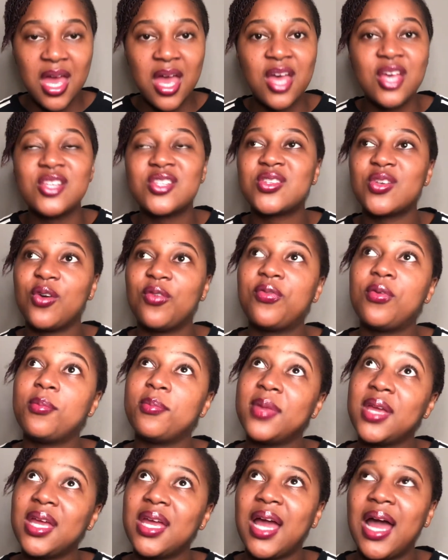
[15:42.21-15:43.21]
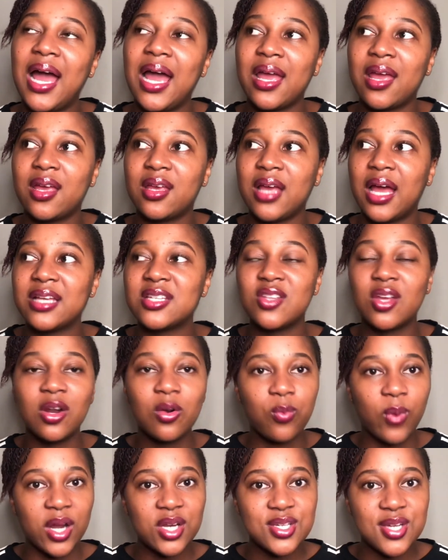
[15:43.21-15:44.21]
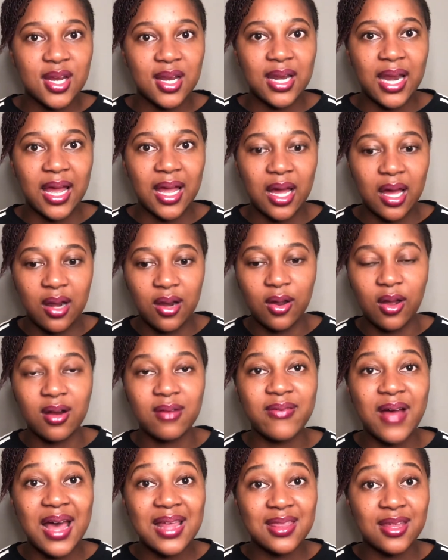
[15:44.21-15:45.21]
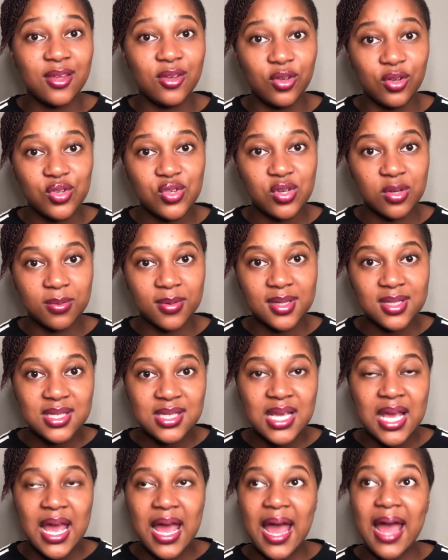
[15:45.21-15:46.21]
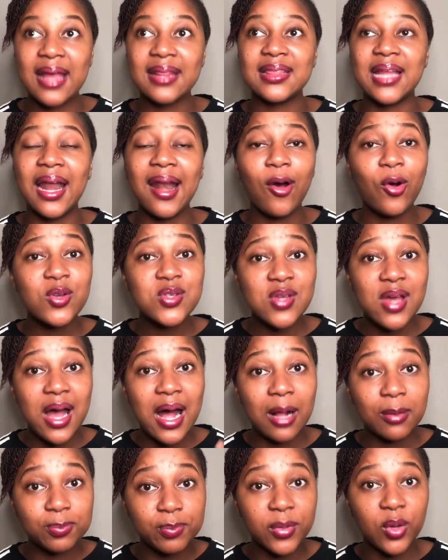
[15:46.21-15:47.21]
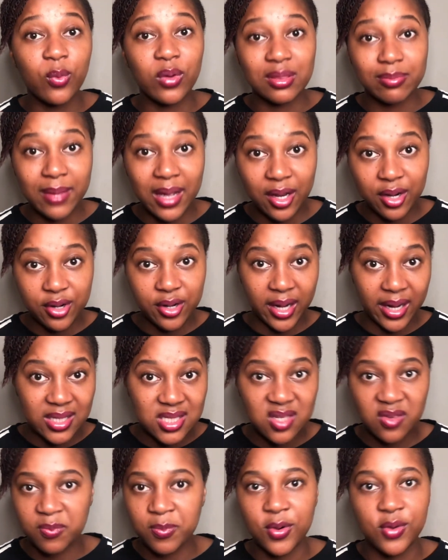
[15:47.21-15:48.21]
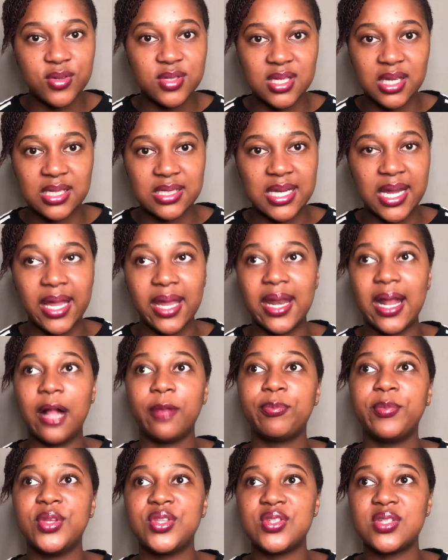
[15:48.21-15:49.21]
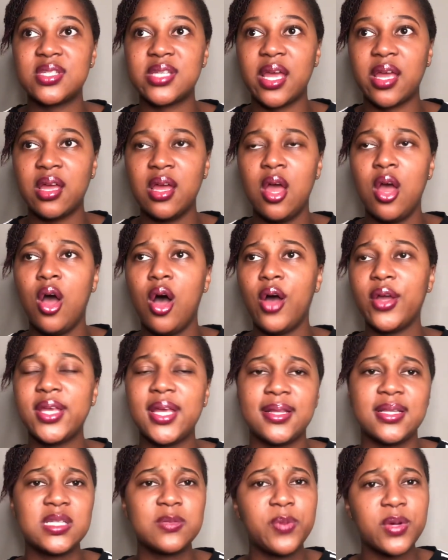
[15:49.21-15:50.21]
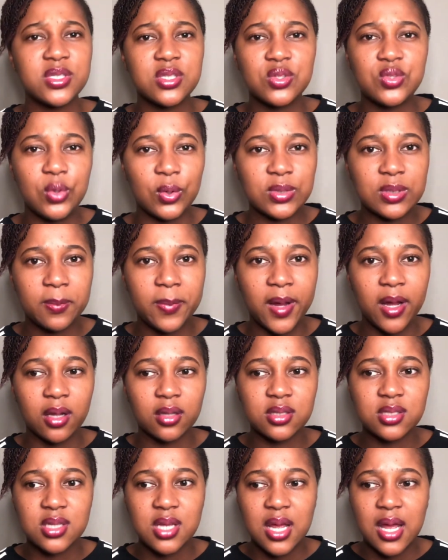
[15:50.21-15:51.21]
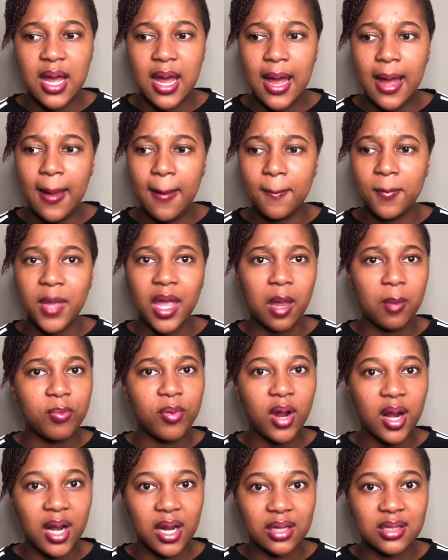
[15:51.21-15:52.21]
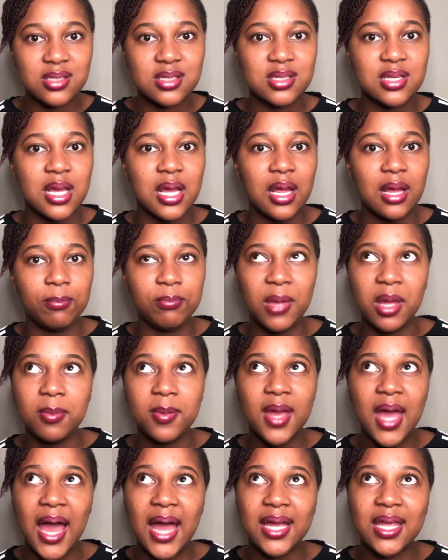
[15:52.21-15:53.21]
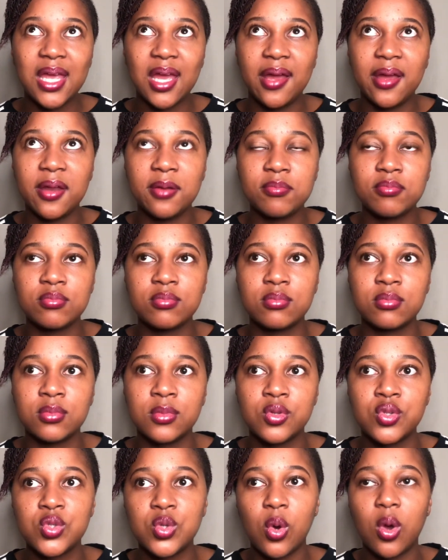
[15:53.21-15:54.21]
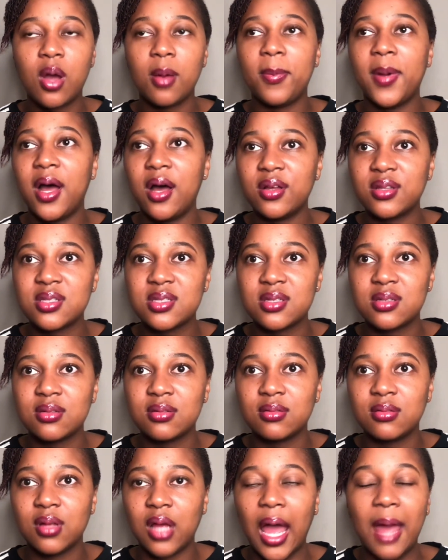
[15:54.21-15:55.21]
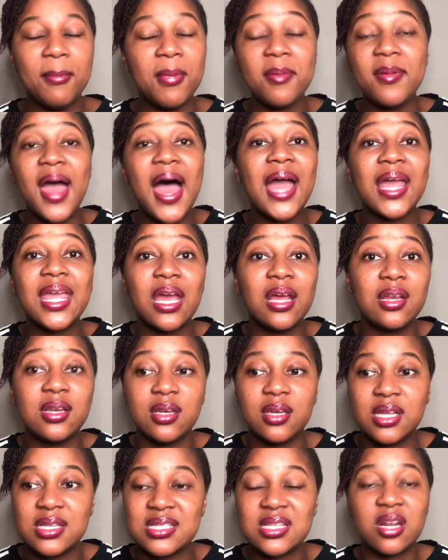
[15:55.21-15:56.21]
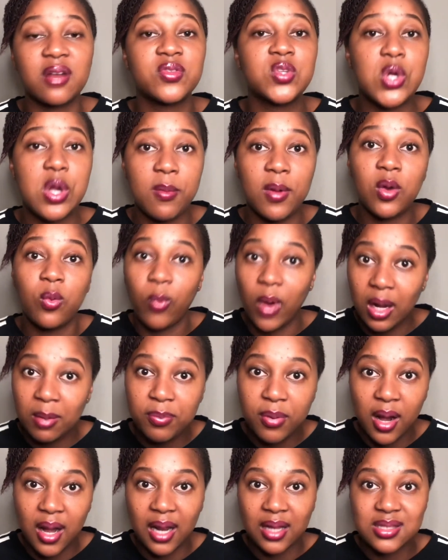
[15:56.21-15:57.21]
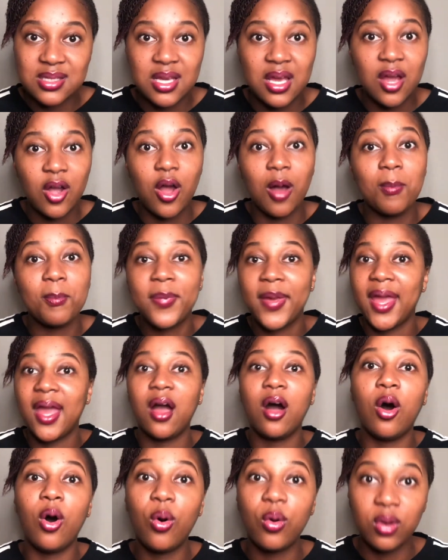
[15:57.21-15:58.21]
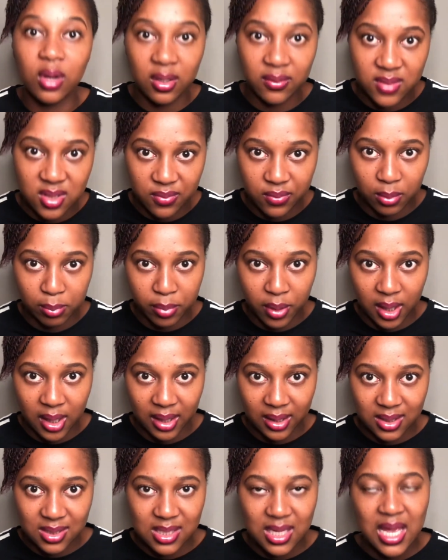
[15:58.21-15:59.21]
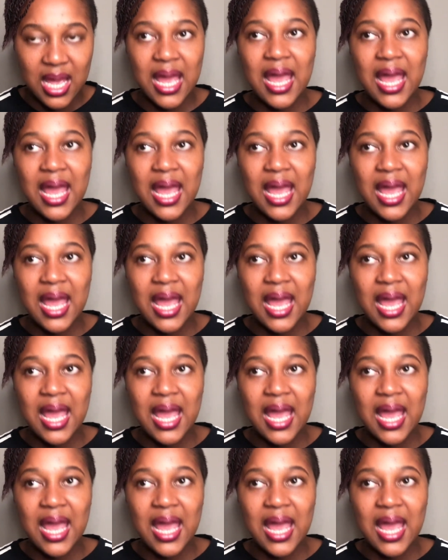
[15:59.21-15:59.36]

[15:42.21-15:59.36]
So for me, I started watching like a lot of other YouTubers, and that also helped me with my creative process. Like, it helped me to say, okay, this person talked about hair products. Maybe I can talk about, maybe I can, instead of talking about one product, compare a whole lot of different products.